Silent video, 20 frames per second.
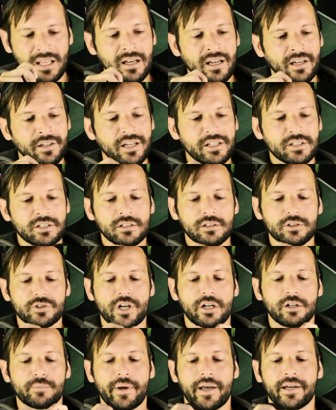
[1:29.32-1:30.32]
A nice little
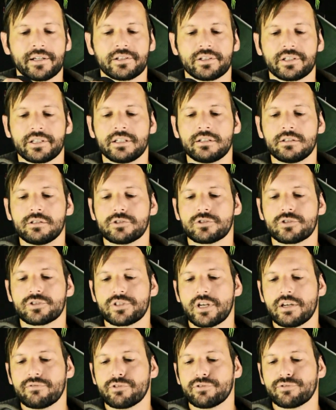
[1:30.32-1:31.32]
gel pad in the heel to
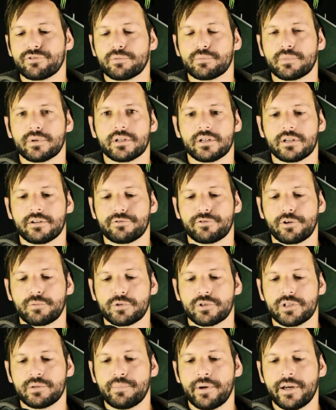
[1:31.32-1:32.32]
save you from
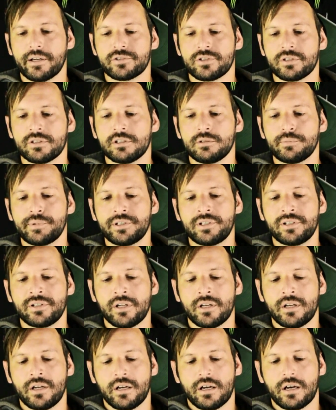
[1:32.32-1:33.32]
your impacts a little bit,
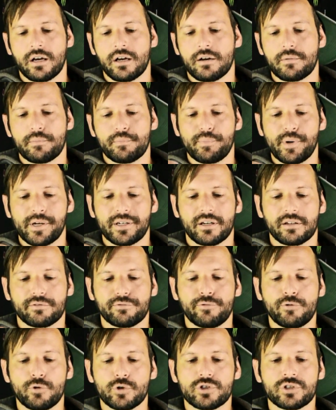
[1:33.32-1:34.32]
but
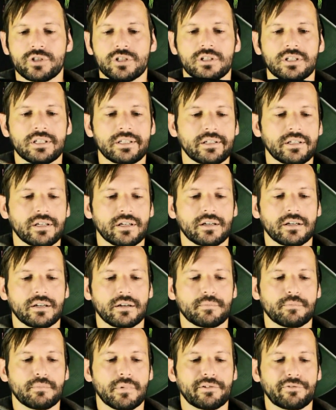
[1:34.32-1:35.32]
unfortunately
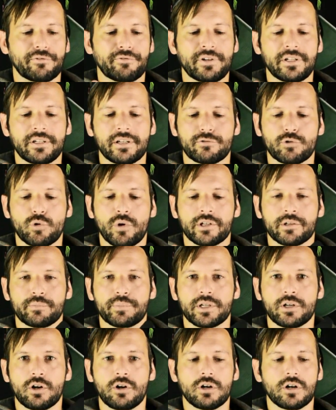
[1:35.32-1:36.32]
my feet have quite a
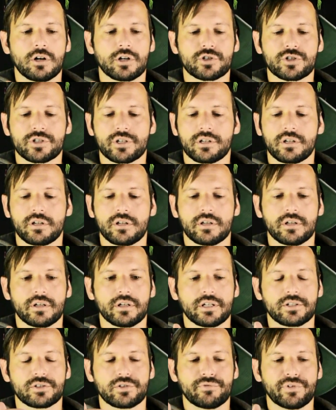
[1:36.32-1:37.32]
big arch, and
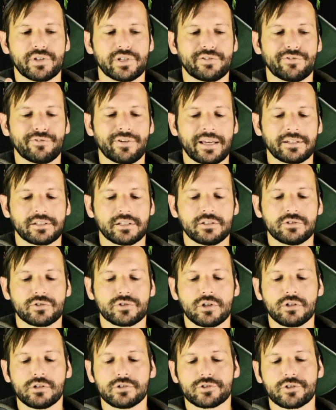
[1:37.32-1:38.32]
it's a very flat
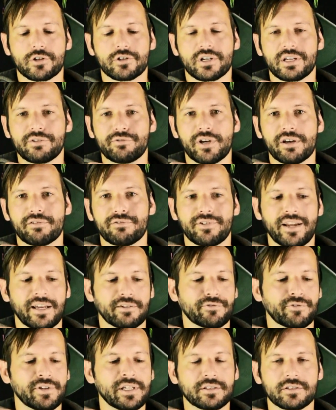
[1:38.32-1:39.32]
insole, so if you have
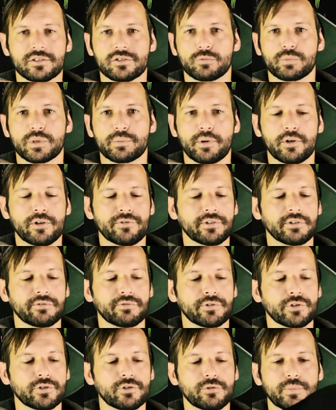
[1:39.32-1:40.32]
flat feet this will be perfect
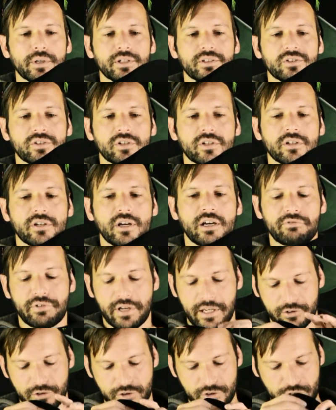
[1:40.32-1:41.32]
for you, but I've
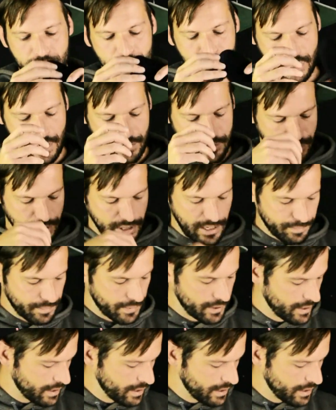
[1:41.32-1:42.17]
had to just change it up